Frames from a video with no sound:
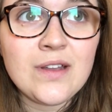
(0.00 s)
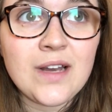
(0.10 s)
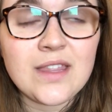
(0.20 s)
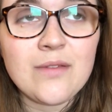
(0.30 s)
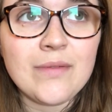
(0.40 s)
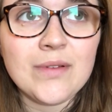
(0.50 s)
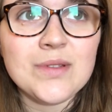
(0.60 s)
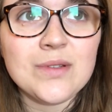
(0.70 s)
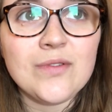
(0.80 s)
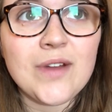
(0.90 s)
like the equivalent
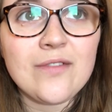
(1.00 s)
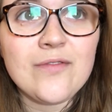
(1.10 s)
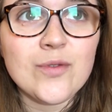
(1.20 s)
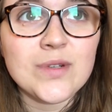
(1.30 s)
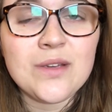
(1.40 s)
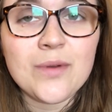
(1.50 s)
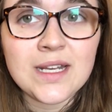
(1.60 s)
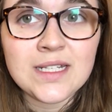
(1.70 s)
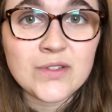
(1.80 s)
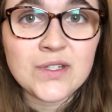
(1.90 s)
of sort of like 40
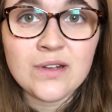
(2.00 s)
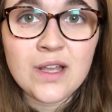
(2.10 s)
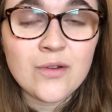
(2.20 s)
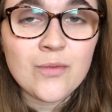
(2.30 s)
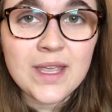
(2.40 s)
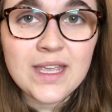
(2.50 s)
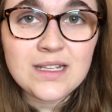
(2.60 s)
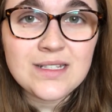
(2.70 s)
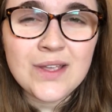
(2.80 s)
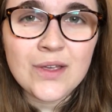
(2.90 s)
quid off student loan a
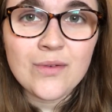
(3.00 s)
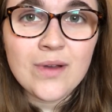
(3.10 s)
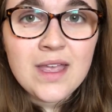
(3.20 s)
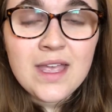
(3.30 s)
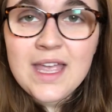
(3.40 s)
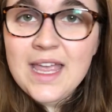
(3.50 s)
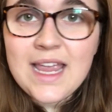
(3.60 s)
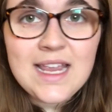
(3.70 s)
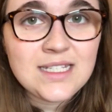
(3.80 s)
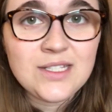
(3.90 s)
week. So
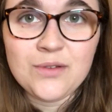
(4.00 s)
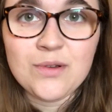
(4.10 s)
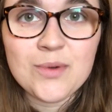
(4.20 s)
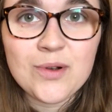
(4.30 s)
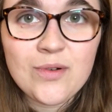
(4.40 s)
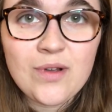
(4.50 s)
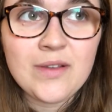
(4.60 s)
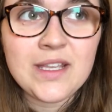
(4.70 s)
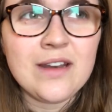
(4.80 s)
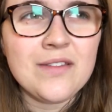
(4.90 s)
it's doable.
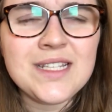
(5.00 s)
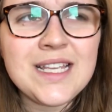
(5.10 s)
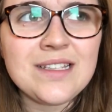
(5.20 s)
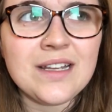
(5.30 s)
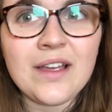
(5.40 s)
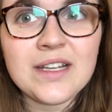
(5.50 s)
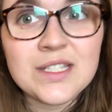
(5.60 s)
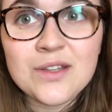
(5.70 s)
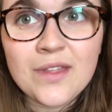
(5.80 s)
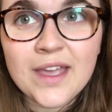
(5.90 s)
You know, there's things I'd like
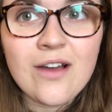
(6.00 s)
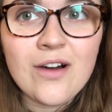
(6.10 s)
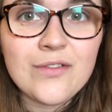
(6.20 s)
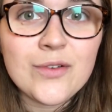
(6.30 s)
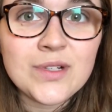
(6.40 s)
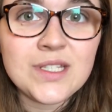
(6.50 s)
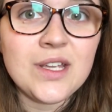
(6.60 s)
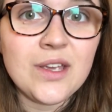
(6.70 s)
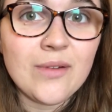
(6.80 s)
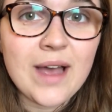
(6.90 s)
to do that I can't afford to
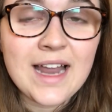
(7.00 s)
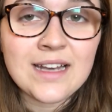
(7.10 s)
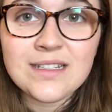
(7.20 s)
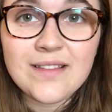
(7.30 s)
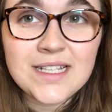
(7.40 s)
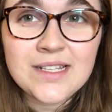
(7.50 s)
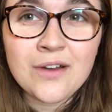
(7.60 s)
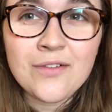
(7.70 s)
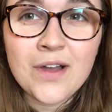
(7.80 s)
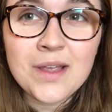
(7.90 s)
do, and that's
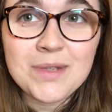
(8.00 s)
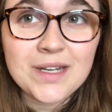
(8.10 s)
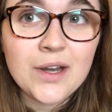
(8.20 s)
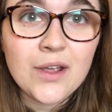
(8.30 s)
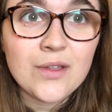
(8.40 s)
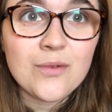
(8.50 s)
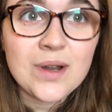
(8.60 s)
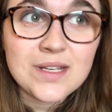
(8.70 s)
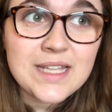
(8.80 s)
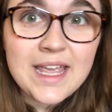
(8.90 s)
kind of fine because I know that
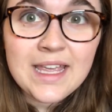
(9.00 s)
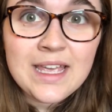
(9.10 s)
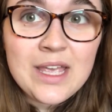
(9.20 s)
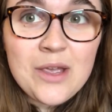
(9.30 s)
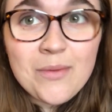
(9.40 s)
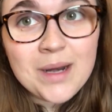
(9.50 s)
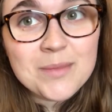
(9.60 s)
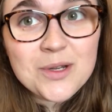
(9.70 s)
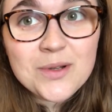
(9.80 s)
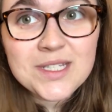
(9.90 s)
one day when I'm
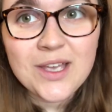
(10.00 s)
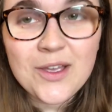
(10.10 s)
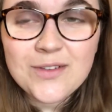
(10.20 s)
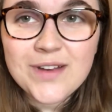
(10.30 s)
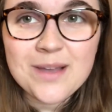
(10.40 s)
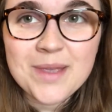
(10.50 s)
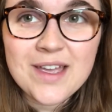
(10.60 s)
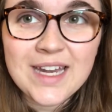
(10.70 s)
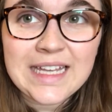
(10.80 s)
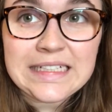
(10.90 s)
a doctor, hopefully I'll be
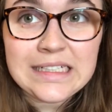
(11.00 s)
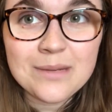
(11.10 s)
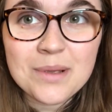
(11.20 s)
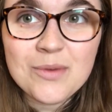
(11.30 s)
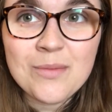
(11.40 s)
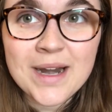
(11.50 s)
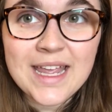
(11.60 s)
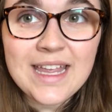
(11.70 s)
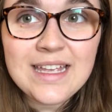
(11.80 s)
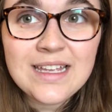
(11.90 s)
earning a little bit more
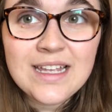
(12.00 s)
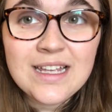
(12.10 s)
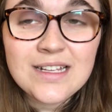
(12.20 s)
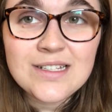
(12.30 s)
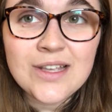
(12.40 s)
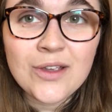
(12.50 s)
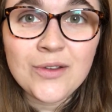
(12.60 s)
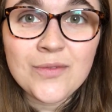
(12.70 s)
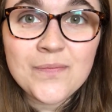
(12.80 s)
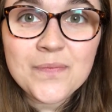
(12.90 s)
money. So,